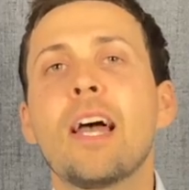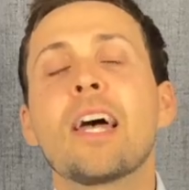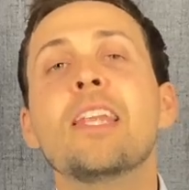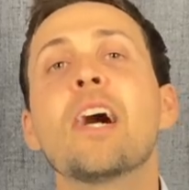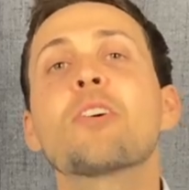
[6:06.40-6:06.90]

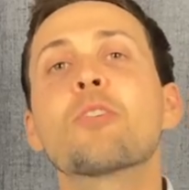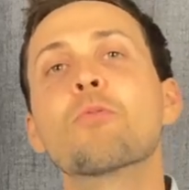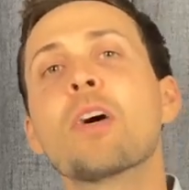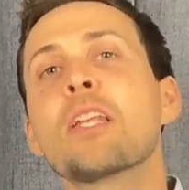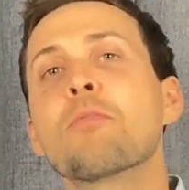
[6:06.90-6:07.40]
And now you're
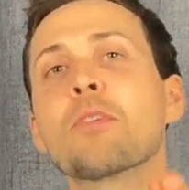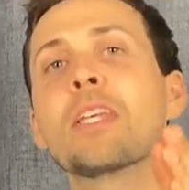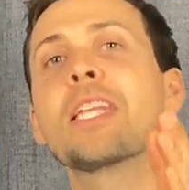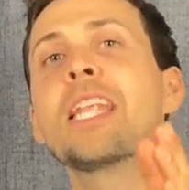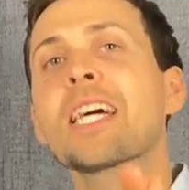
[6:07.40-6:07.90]
ready for
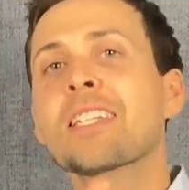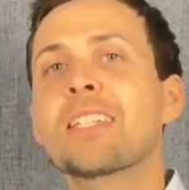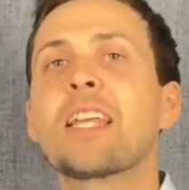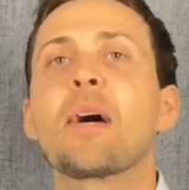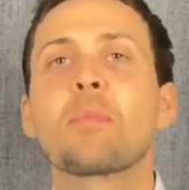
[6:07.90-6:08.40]
the next
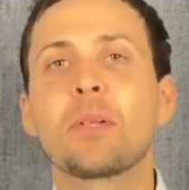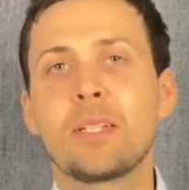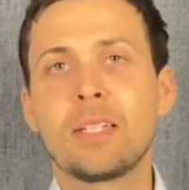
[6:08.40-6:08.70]
step.